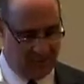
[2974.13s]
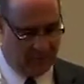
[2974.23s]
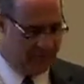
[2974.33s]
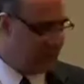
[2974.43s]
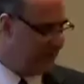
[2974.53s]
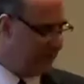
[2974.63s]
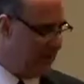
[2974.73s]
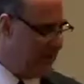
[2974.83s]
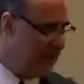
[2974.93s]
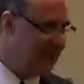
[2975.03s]
with what the
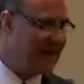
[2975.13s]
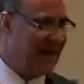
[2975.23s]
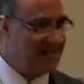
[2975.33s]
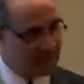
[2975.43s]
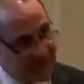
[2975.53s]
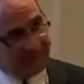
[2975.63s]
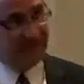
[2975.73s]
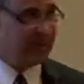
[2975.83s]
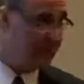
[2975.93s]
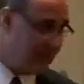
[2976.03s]
rate is, and I believe
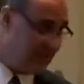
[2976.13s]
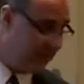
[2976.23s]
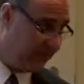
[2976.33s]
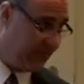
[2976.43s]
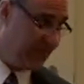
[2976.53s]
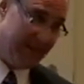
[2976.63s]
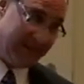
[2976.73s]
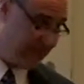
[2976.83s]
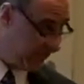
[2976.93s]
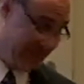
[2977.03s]
in
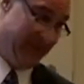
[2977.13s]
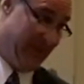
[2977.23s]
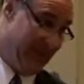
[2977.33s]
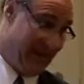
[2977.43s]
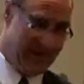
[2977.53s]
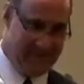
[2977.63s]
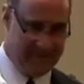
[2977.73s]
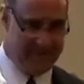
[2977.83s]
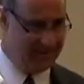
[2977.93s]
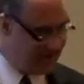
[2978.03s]
2014 it's 3%.
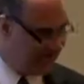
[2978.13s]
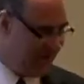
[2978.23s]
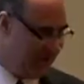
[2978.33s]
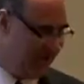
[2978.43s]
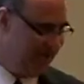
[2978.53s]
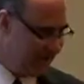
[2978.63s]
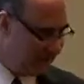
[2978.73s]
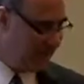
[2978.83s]
So